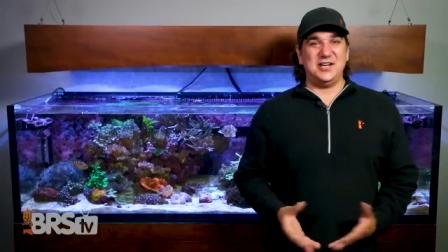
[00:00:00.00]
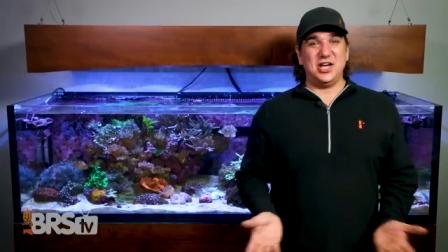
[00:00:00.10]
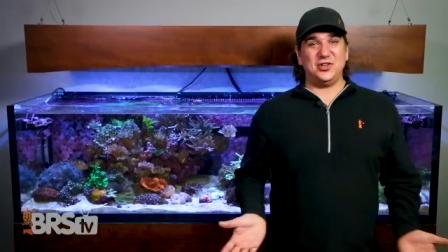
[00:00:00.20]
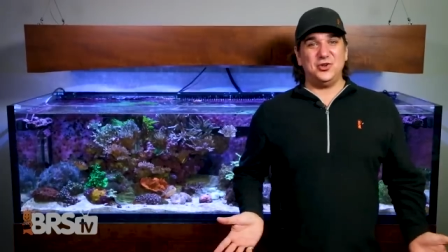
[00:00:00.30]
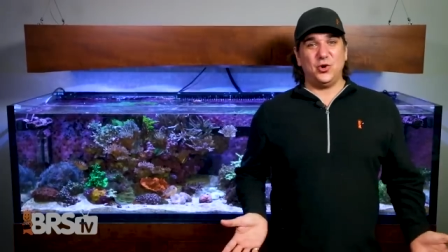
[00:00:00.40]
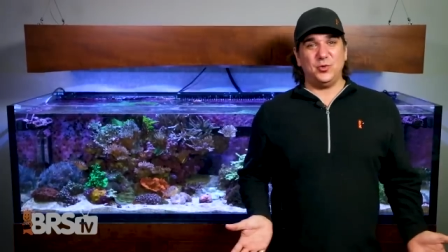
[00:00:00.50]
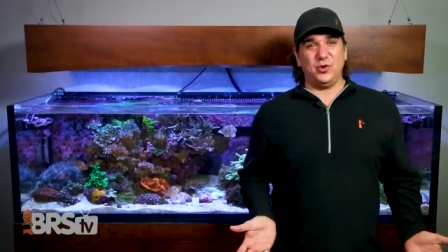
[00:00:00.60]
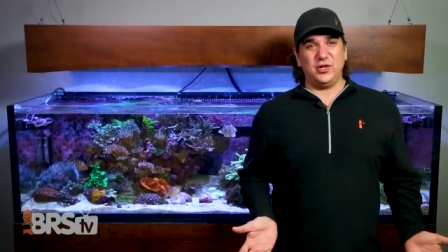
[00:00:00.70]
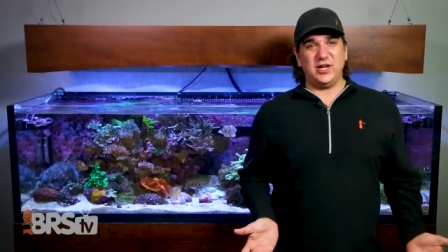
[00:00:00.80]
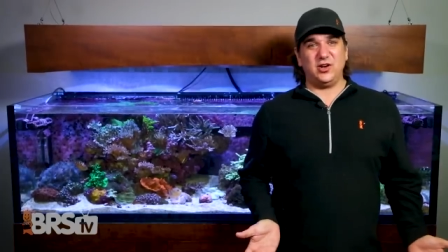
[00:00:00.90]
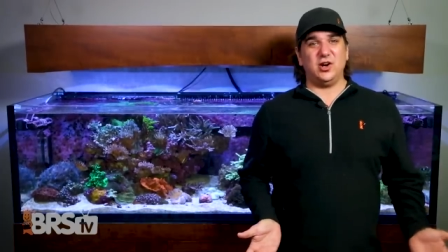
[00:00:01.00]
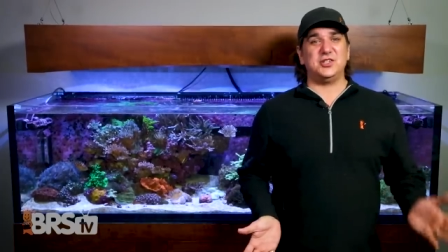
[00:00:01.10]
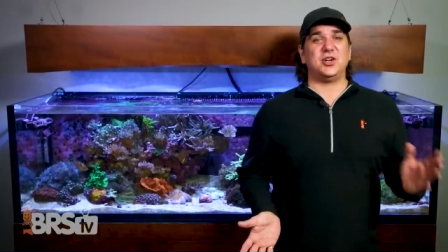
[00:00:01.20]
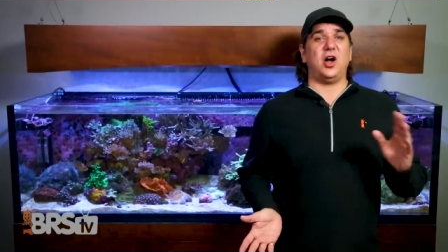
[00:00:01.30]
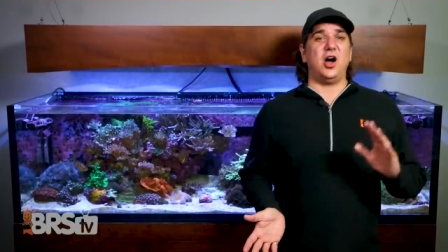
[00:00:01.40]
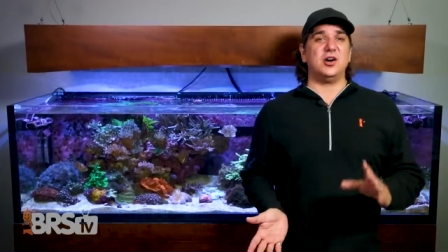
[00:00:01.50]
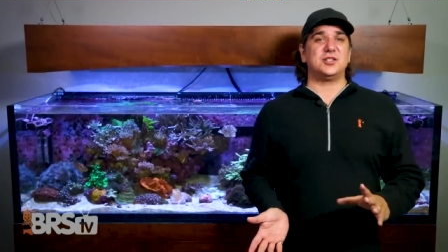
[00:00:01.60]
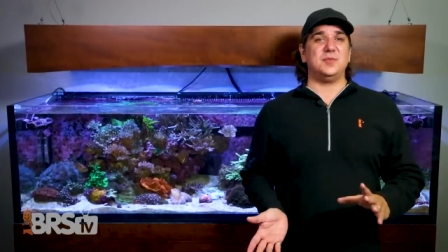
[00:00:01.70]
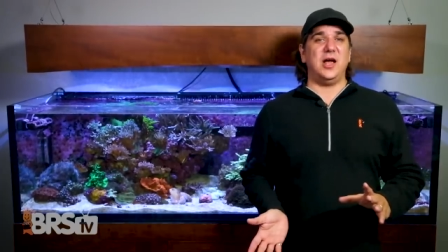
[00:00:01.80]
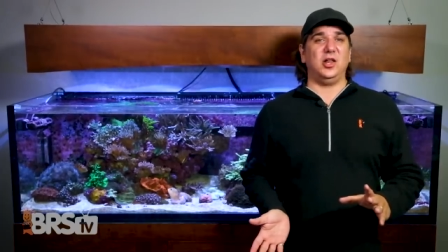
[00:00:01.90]
Another notable here is there are
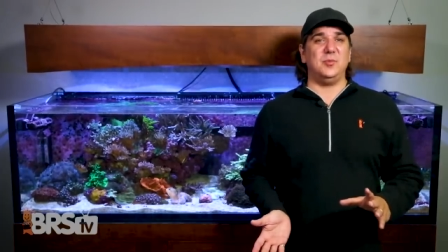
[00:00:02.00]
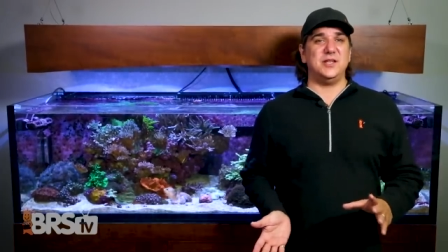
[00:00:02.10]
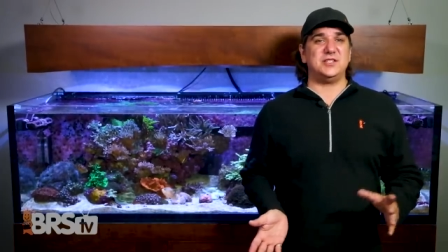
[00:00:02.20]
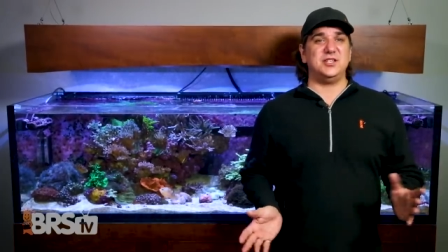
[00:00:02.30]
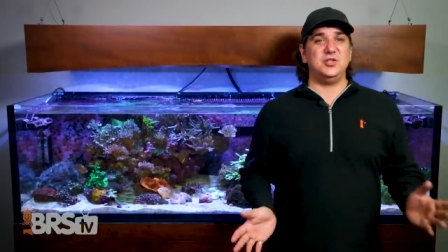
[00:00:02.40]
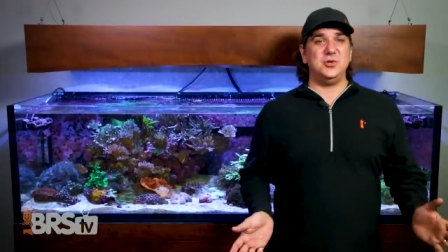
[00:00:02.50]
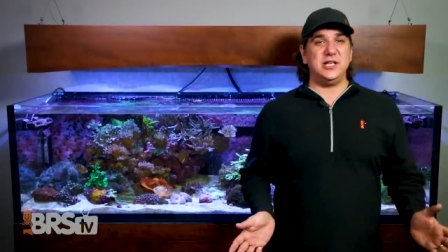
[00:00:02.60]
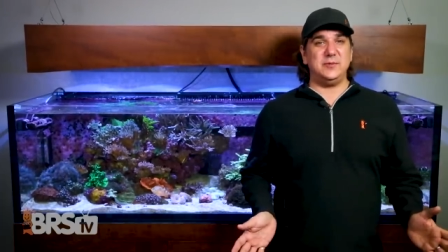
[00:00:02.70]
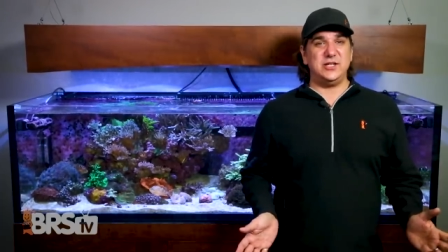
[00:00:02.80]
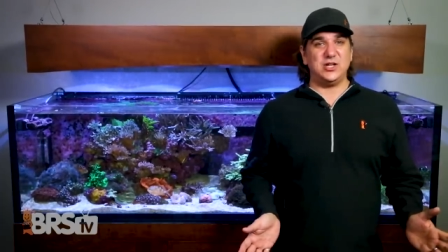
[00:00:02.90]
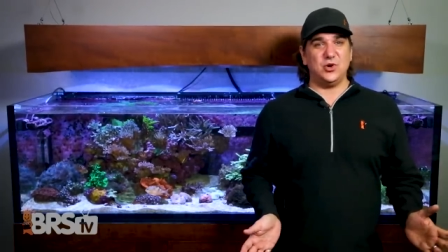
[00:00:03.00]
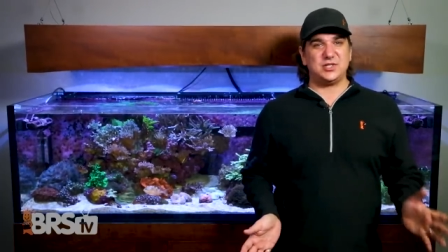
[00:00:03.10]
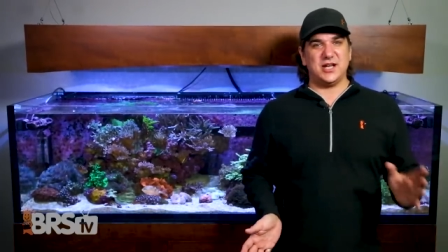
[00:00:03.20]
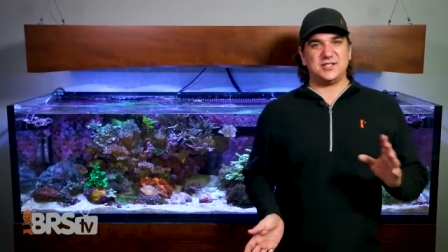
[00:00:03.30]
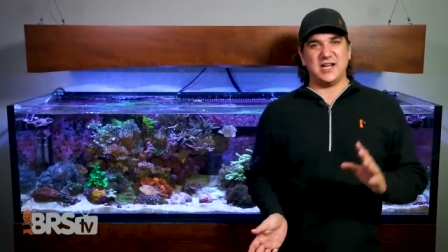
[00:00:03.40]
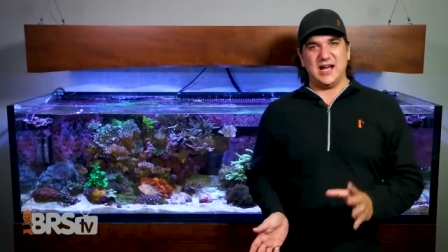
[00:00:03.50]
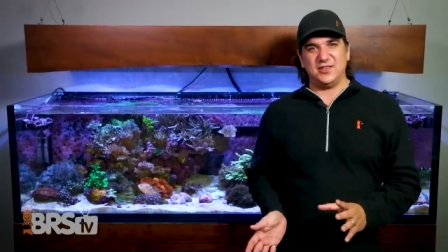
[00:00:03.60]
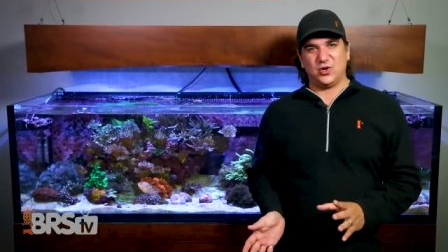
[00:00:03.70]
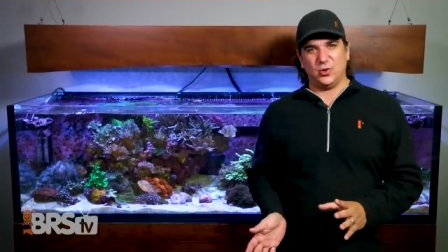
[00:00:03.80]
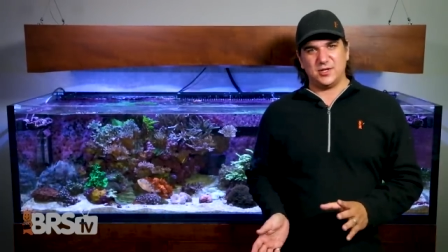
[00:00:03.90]
some elements that do need to be dosed outside
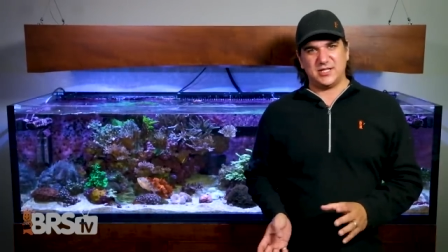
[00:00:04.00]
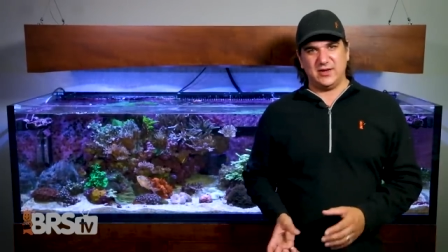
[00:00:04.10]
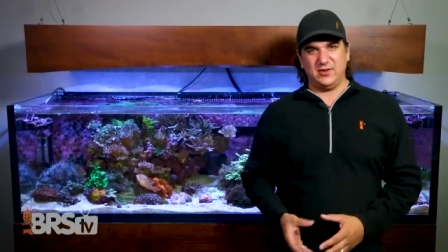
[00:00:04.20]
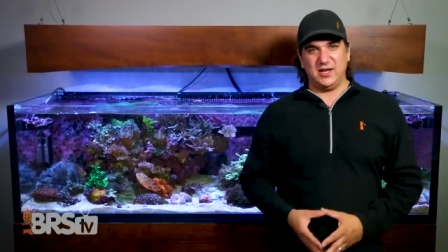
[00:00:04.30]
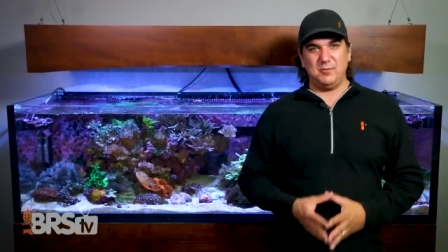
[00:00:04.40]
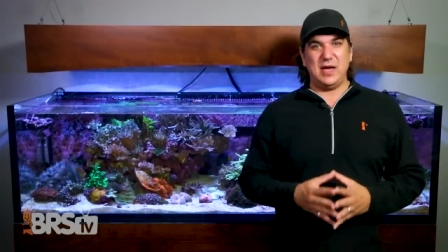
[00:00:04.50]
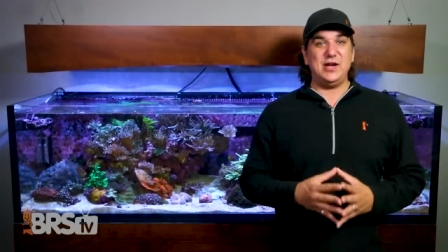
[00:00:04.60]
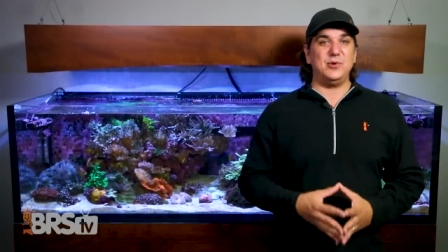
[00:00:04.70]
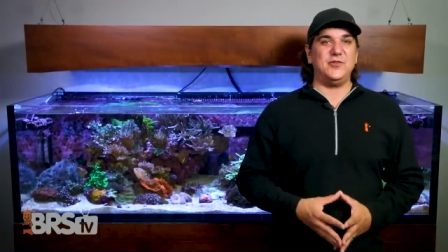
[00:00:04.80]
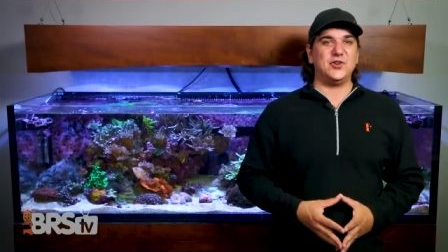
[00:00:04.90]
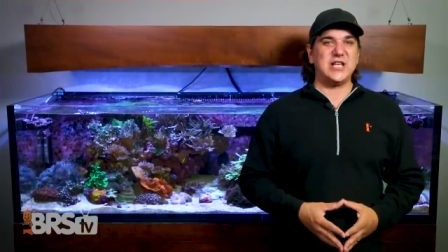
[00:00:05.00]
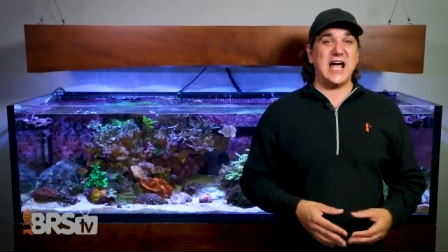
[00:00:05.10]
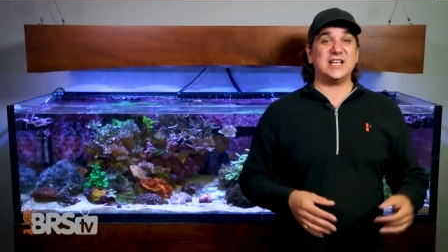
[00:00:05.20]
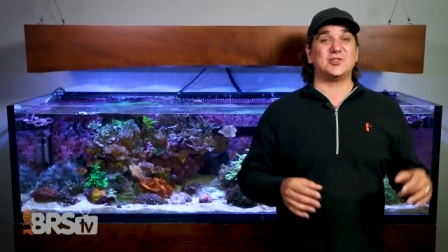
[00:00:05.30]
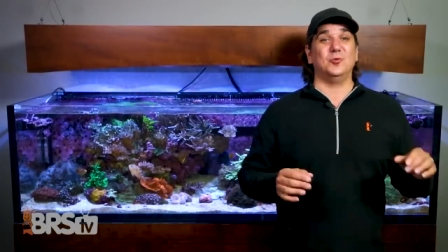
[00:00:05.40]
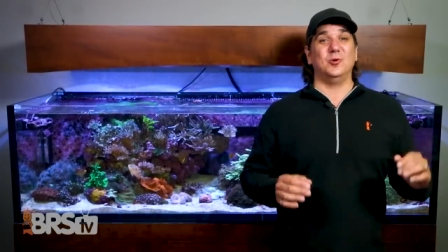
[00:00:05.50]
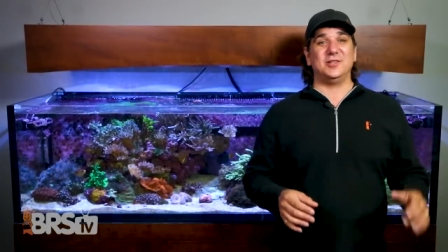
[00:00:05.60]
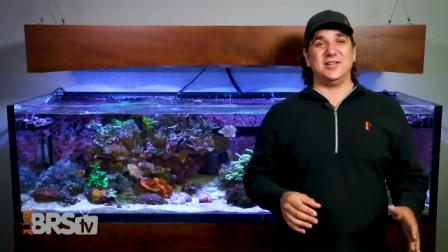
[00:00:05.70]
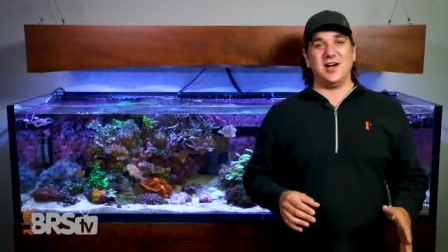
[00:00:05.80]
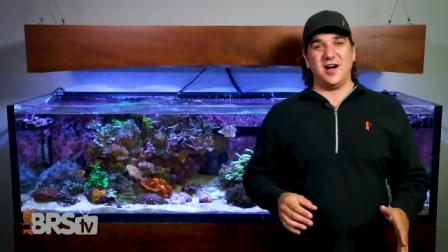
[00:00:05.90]
the core seven, and many reefers ask what they